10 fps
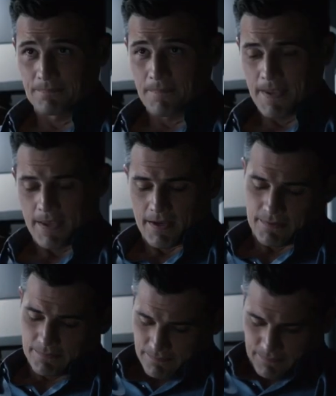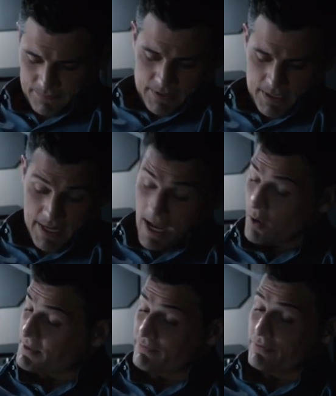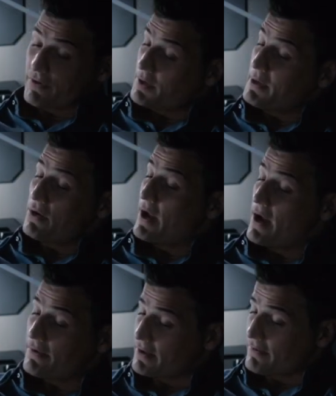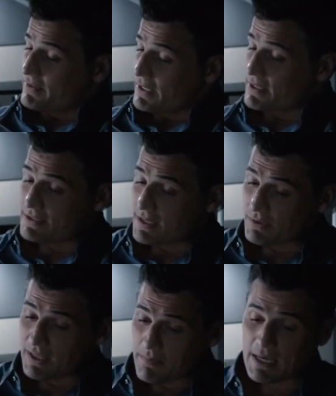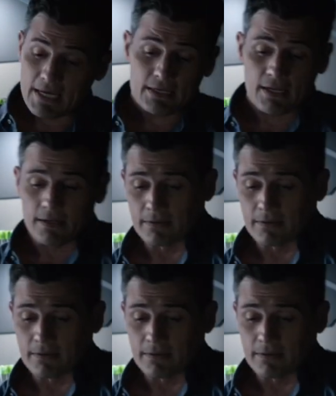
it in you. It helps if they're fun to be around and if they say what they mean. When the